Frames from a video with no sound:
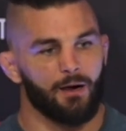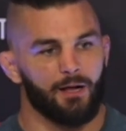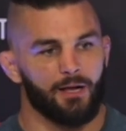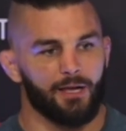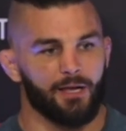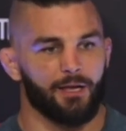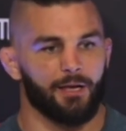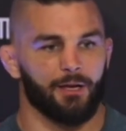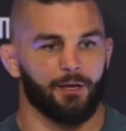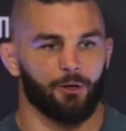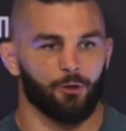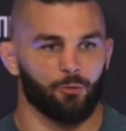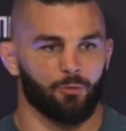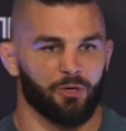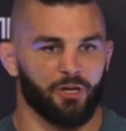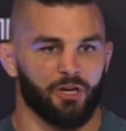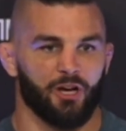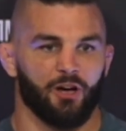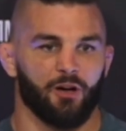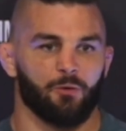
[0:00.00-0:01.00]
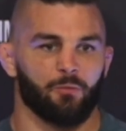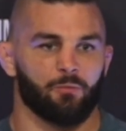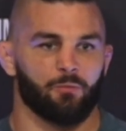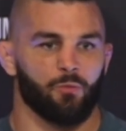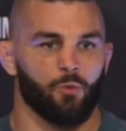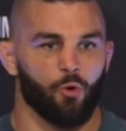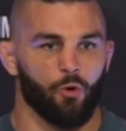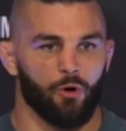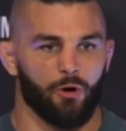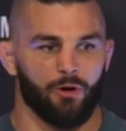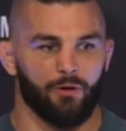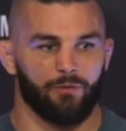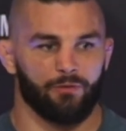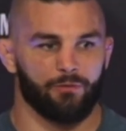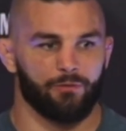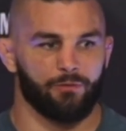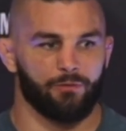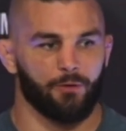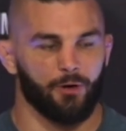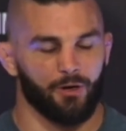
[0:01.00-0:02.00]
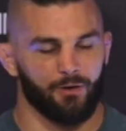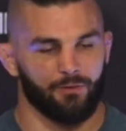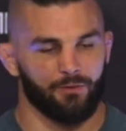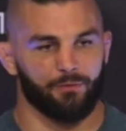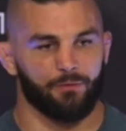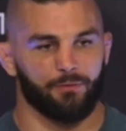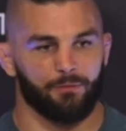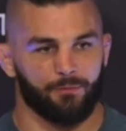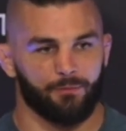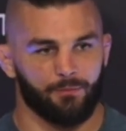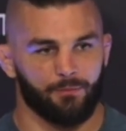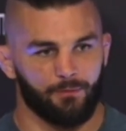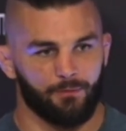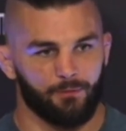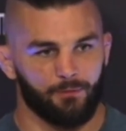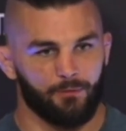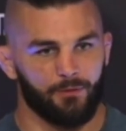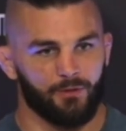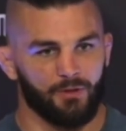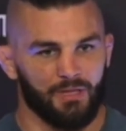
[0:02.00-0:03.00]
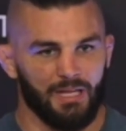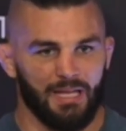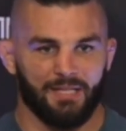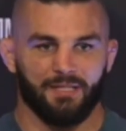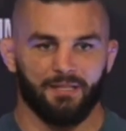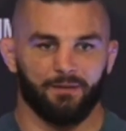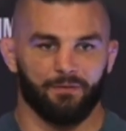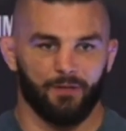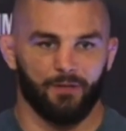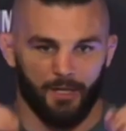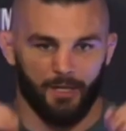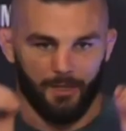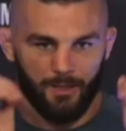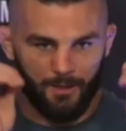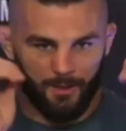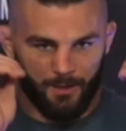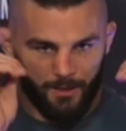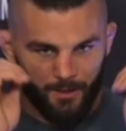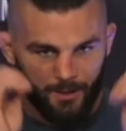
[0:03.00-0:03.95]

it'll become more of less of a